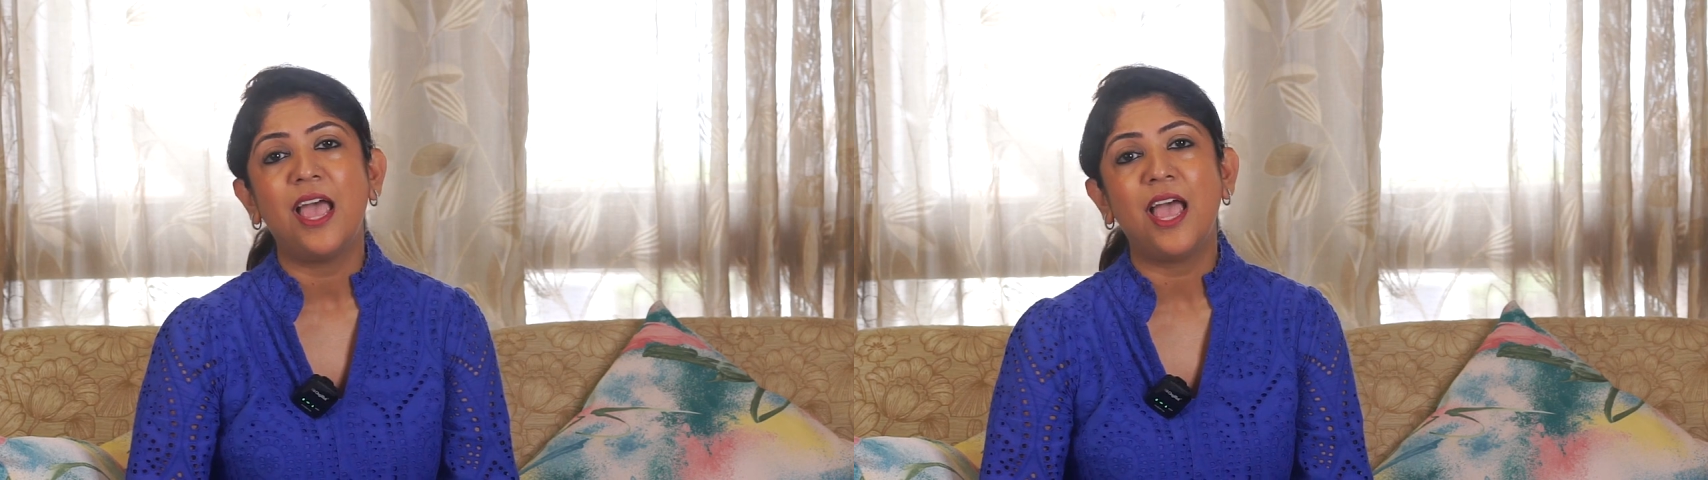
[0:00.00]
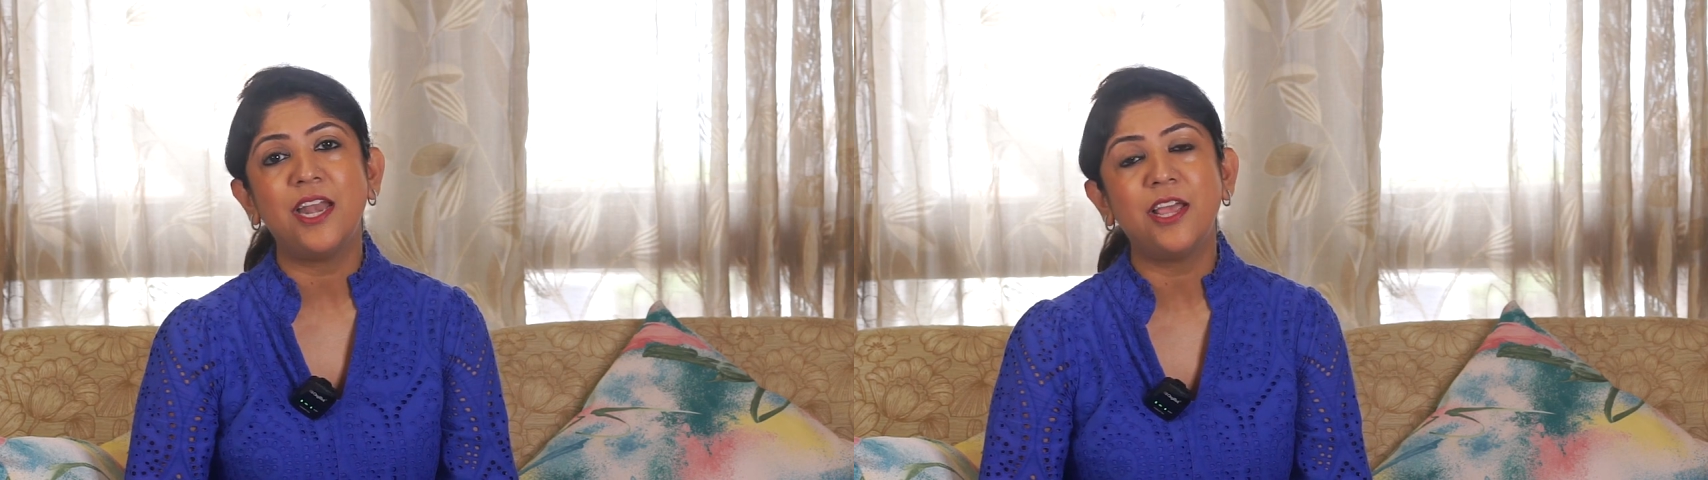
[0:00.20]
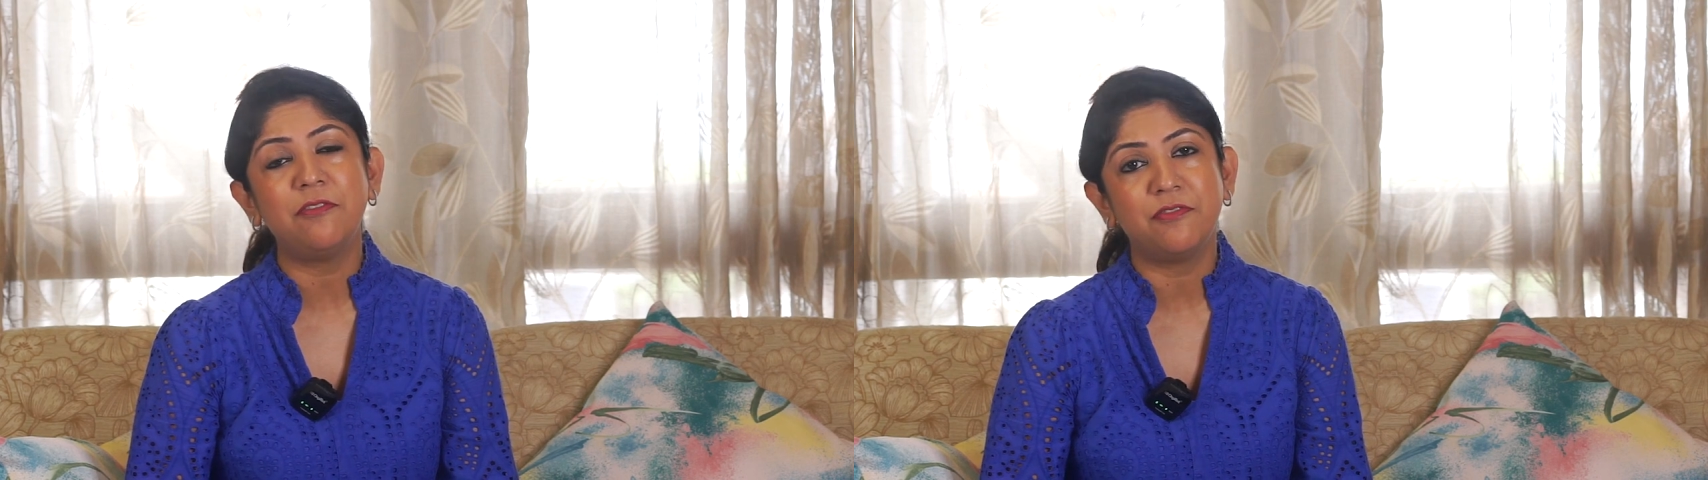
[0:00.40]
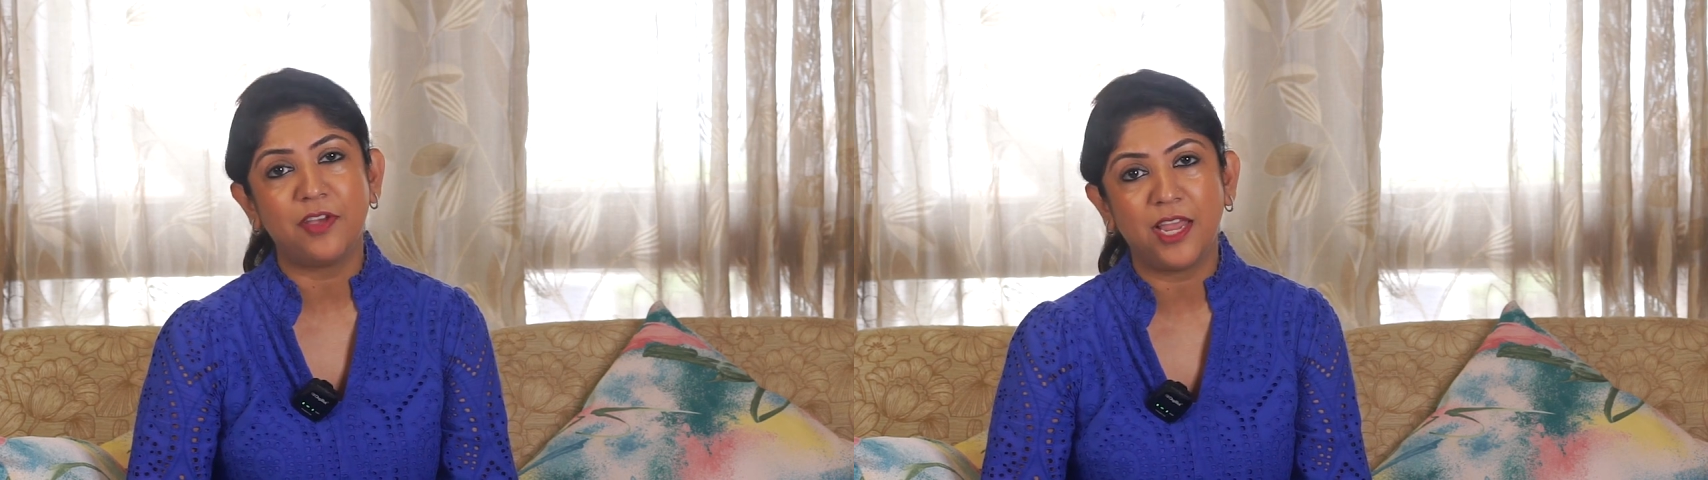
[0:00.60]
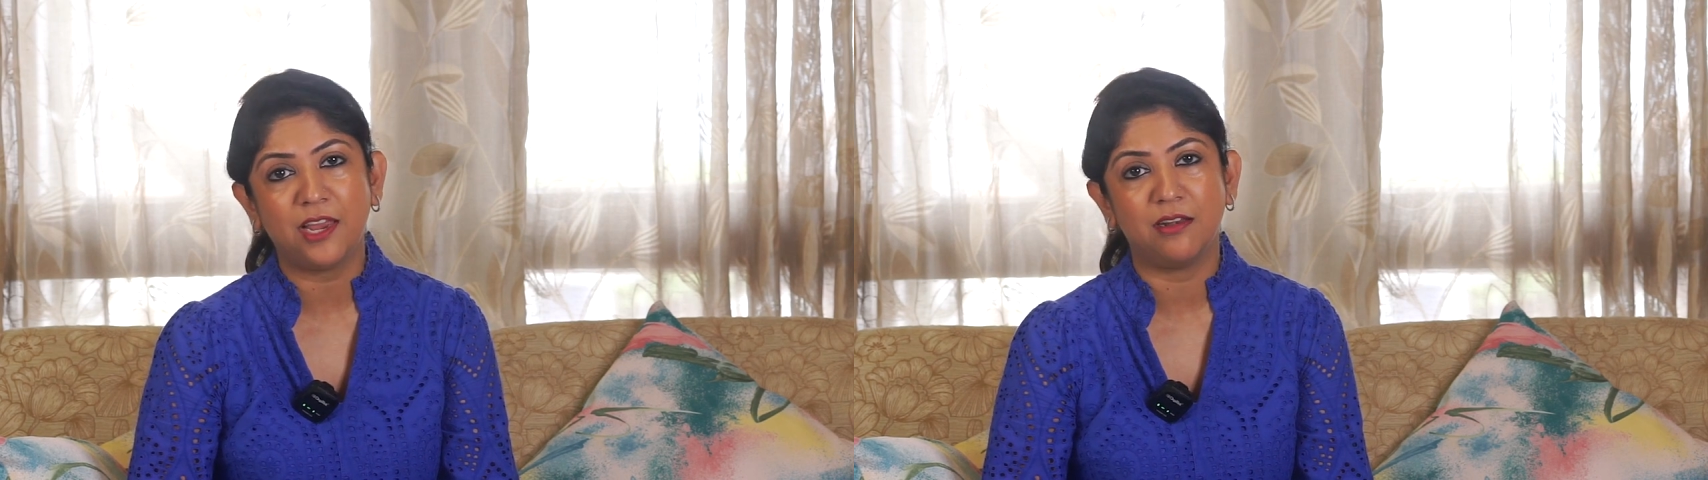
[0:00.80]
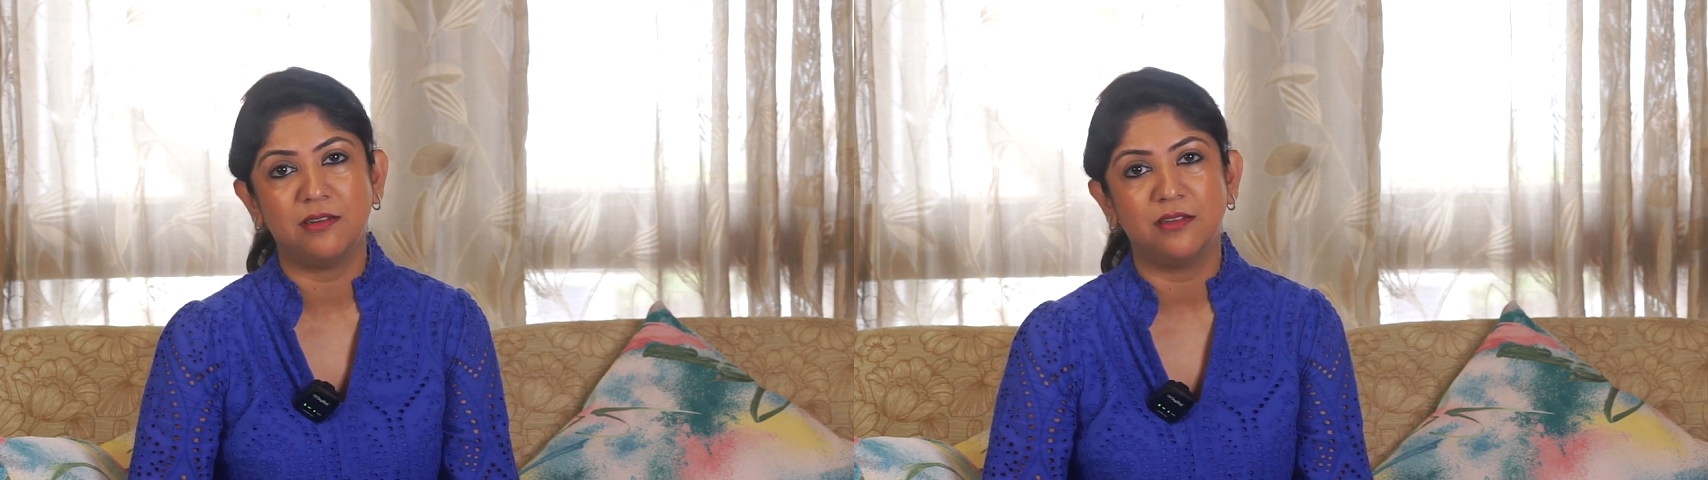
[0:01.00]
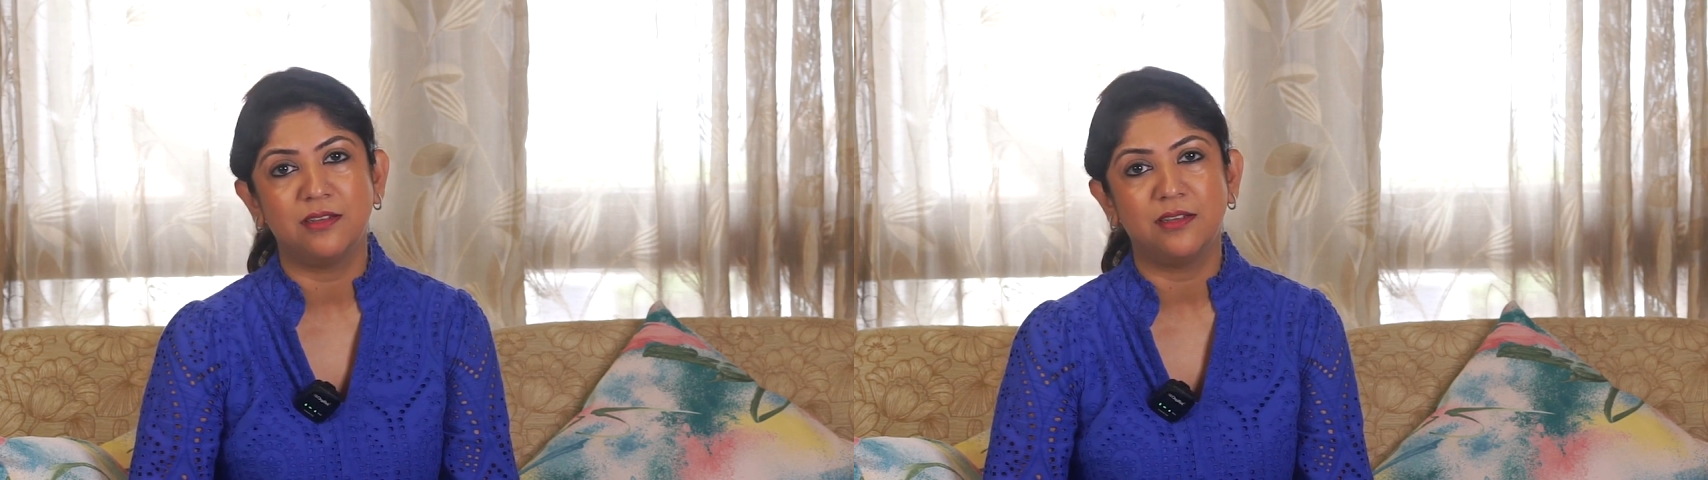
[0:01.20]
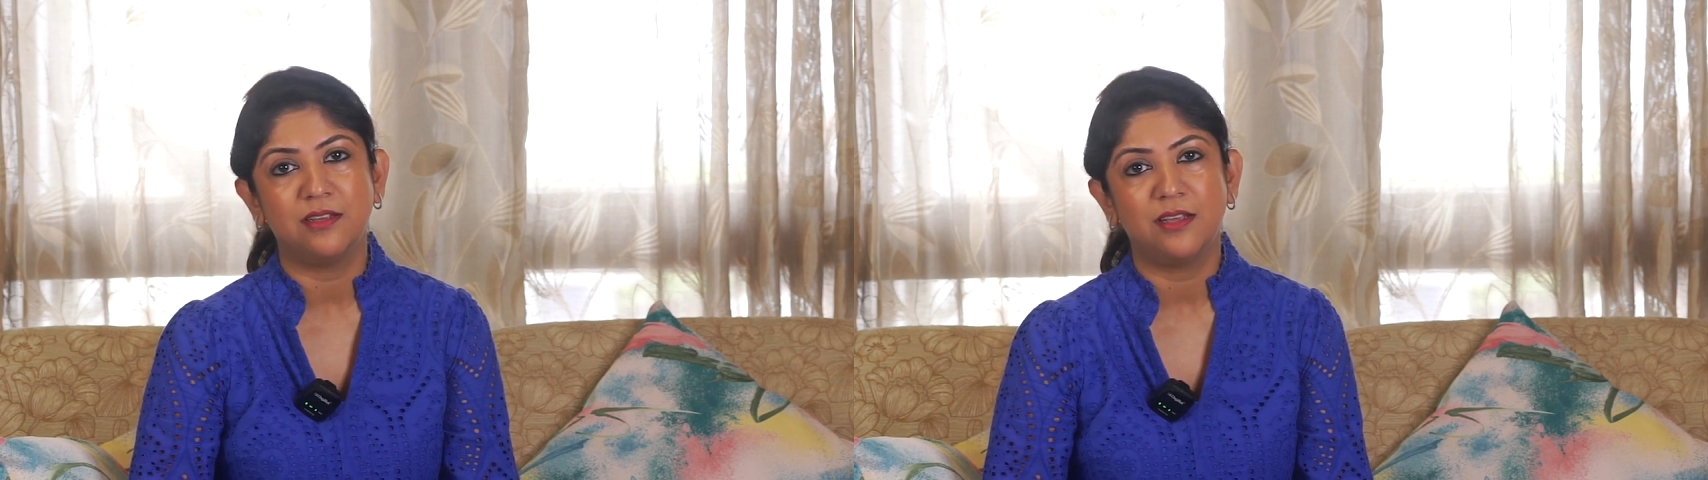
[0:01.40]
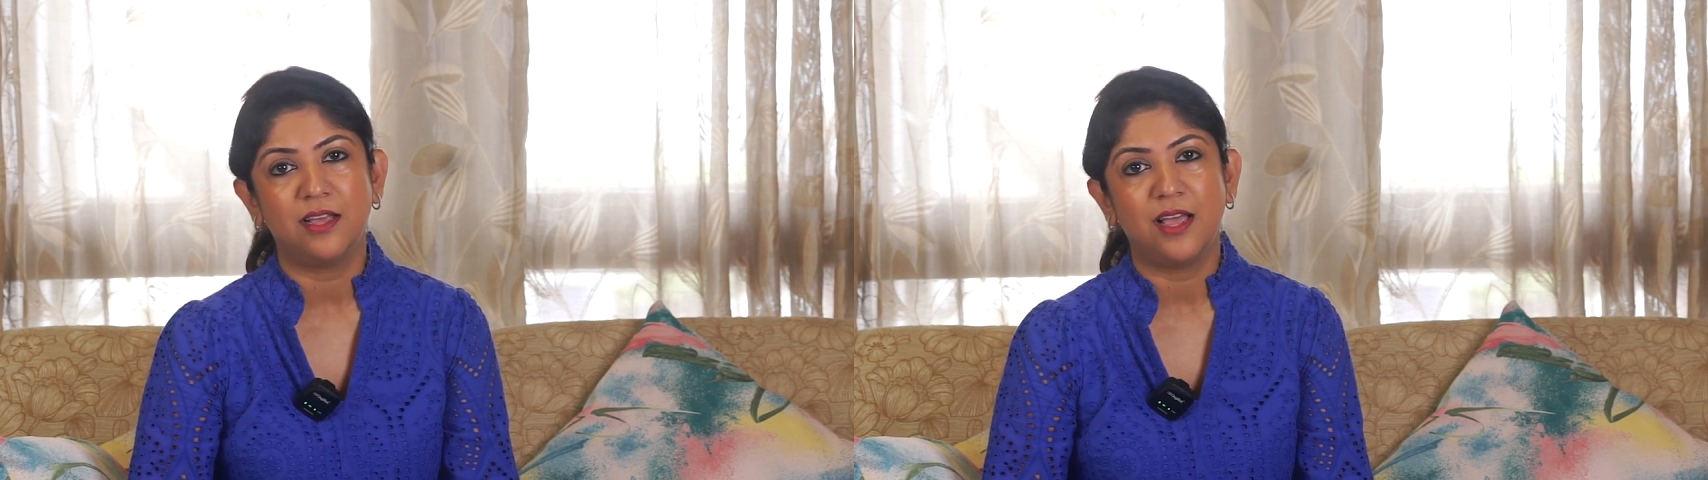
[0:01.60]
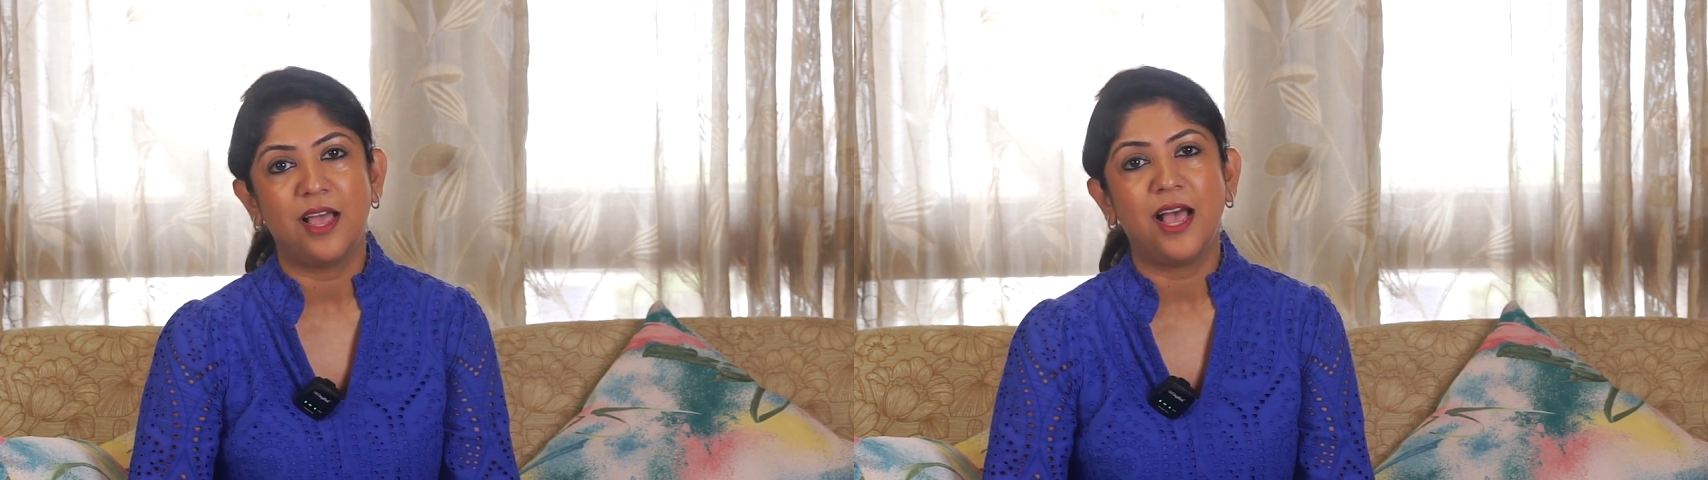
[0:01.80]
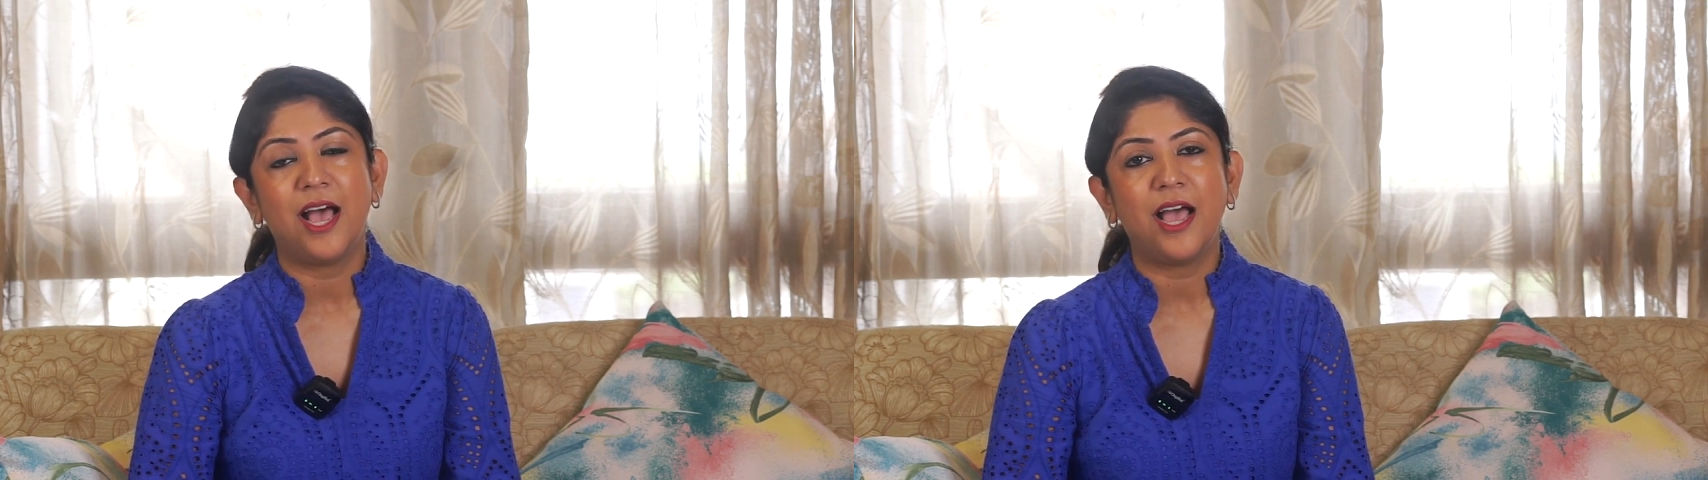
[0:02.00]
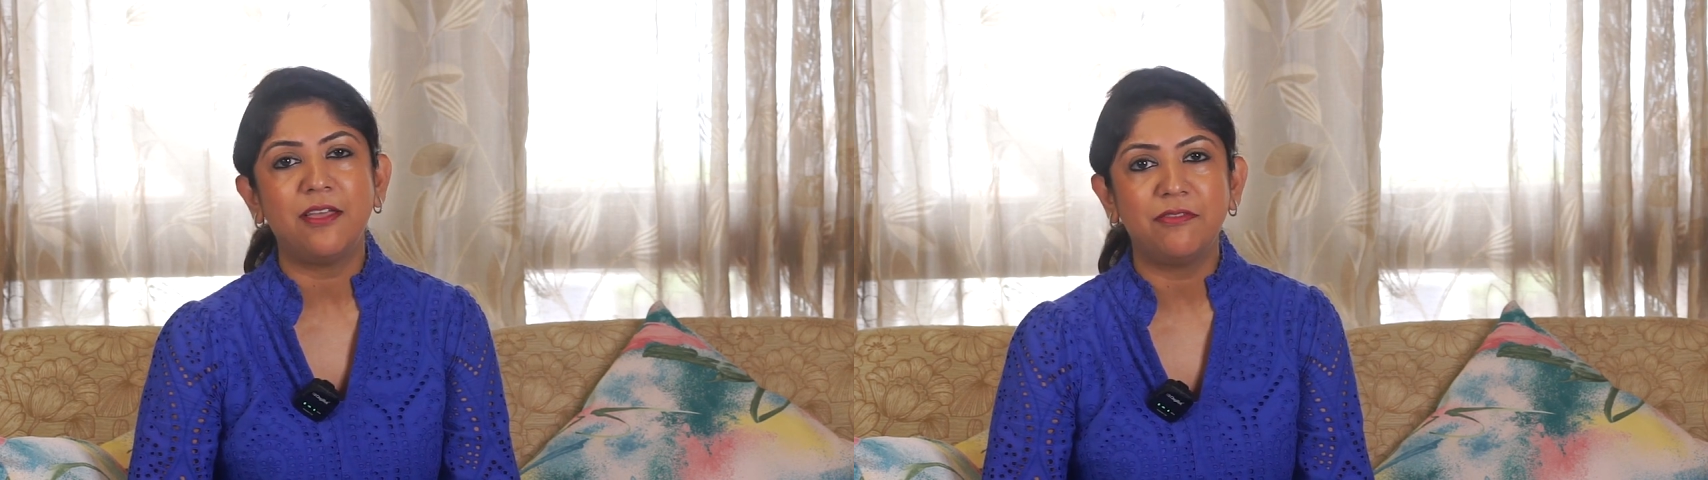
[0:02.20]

And I failed. I